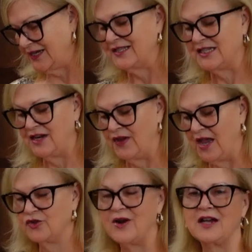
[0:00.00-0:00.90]
and stevia
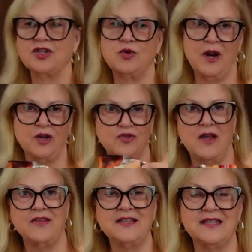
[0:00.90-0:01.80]
extracts. Do you want to
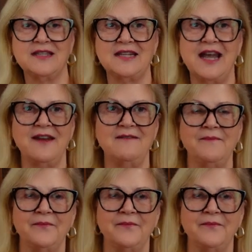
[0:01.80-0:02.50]
try these instead?